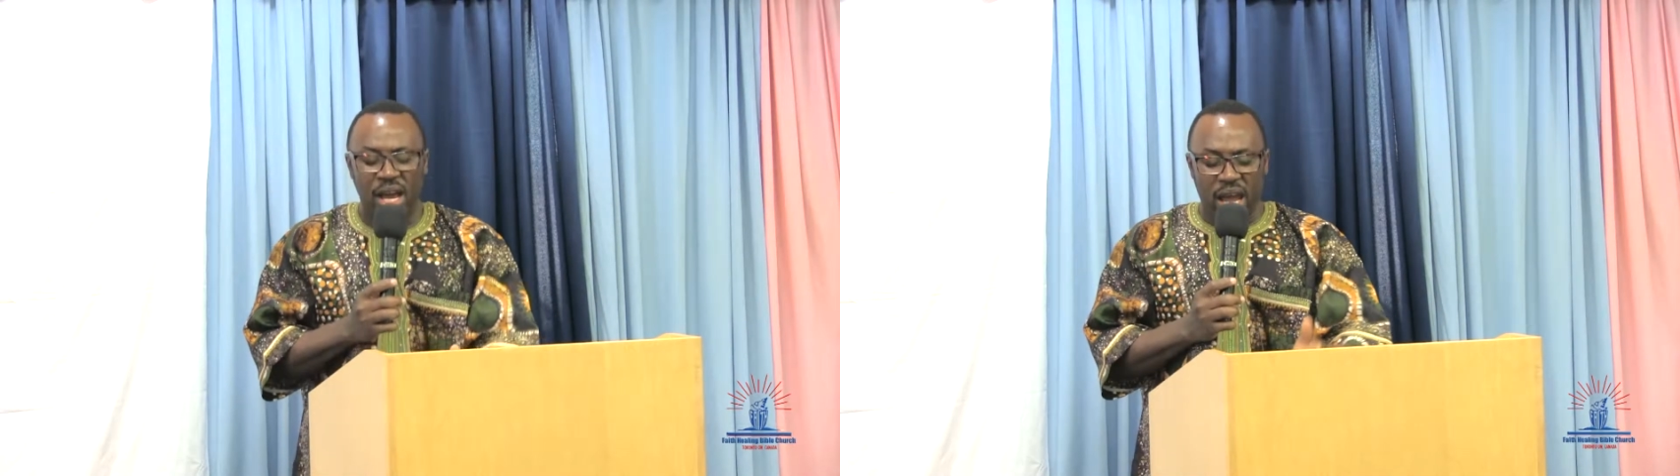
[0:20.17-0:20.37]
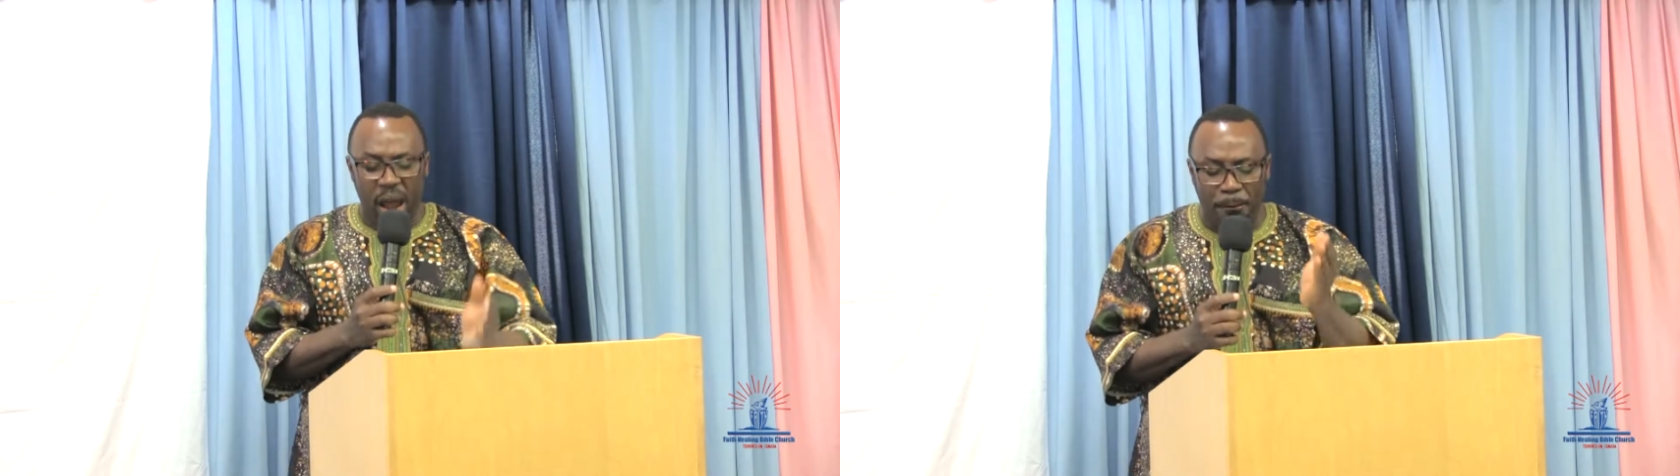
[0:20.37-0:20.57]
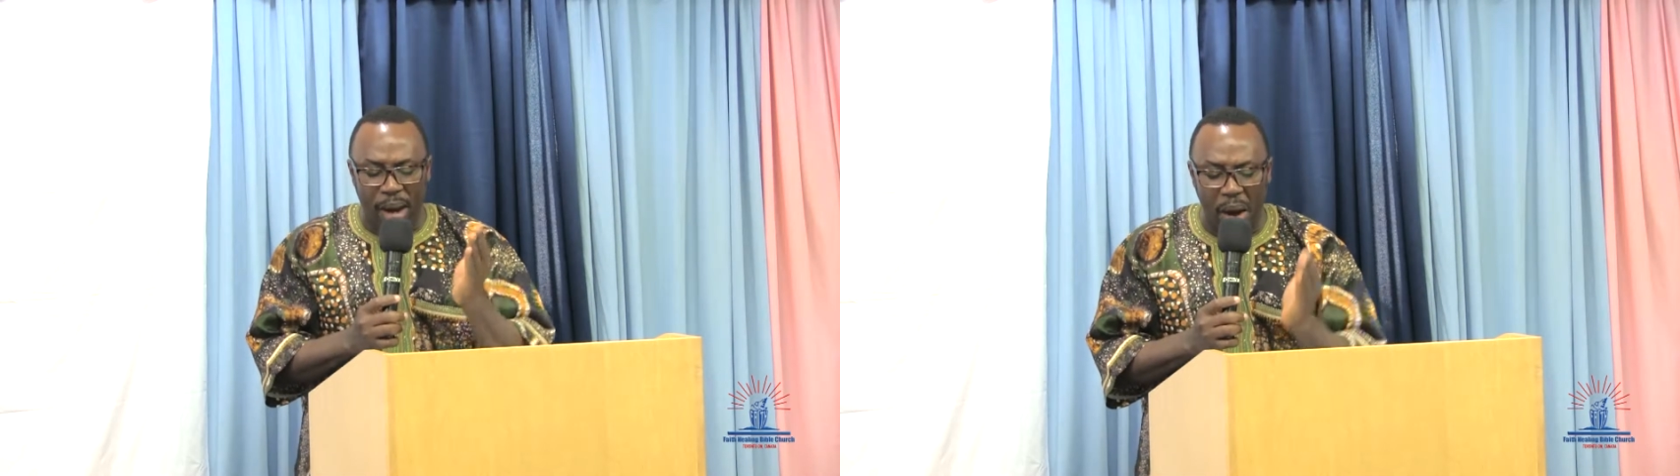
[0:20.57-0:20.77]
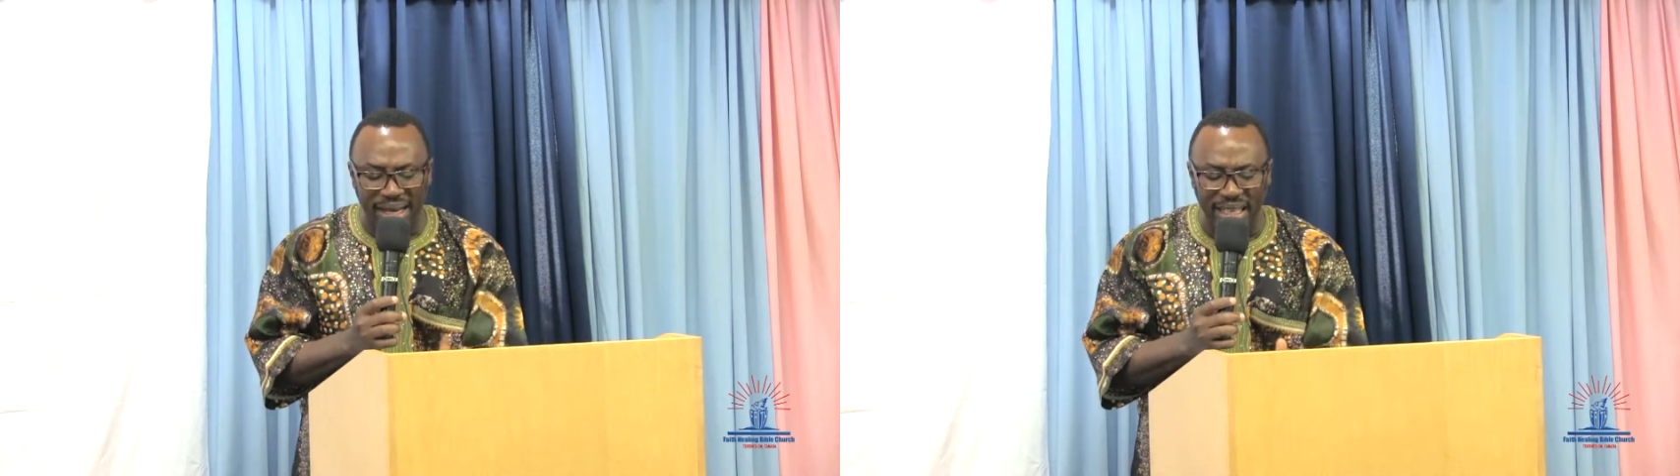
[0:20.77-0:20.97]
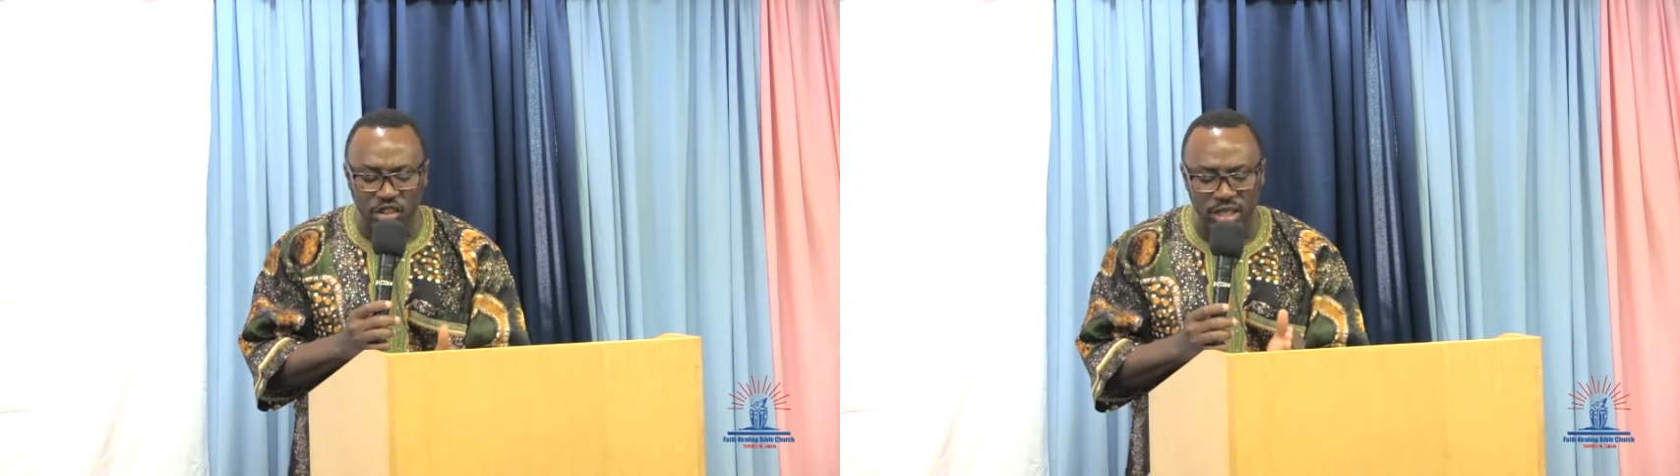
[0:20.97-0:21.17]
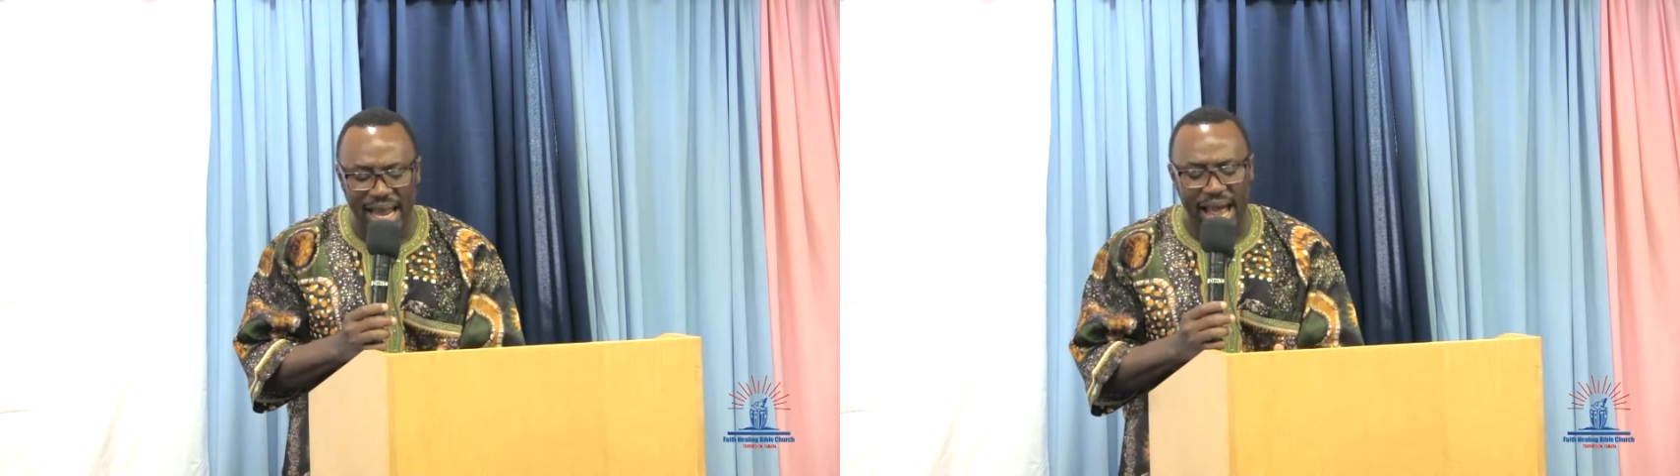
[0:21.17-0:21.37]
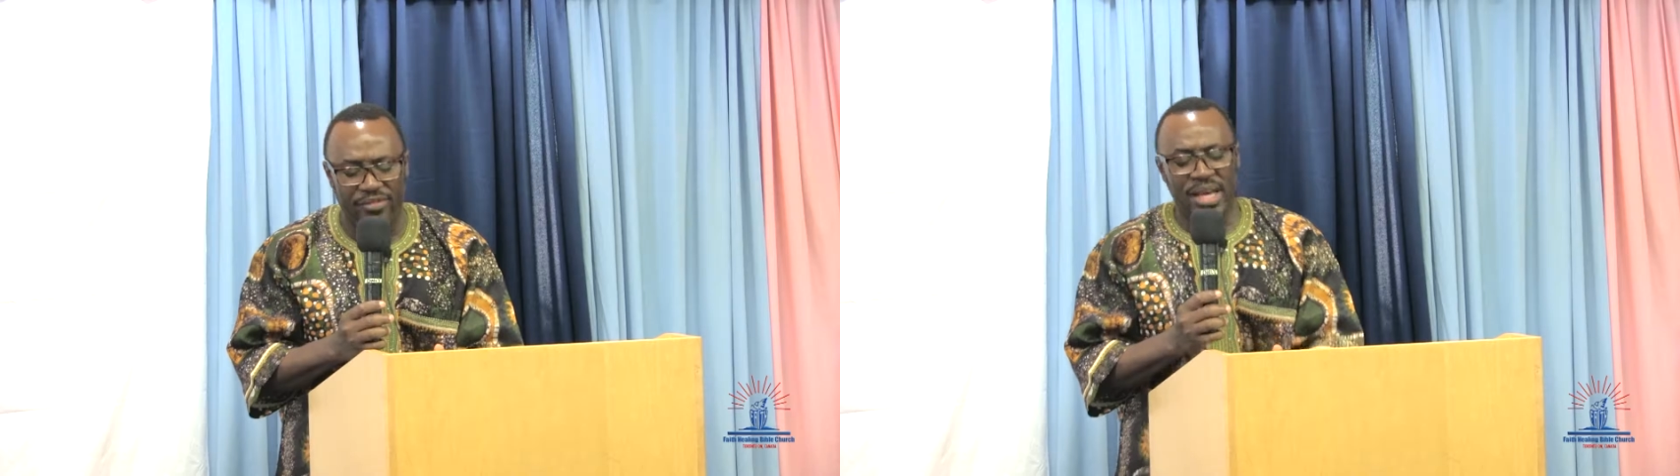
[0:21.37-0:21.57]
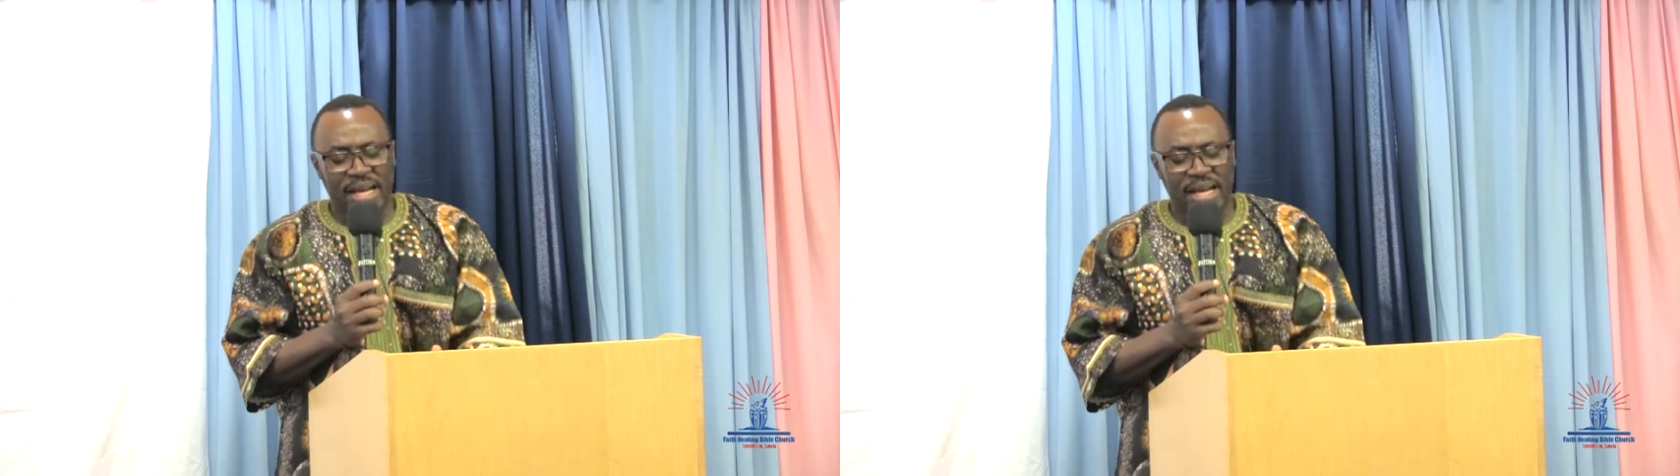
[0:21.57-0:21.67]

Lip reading: a powerless life.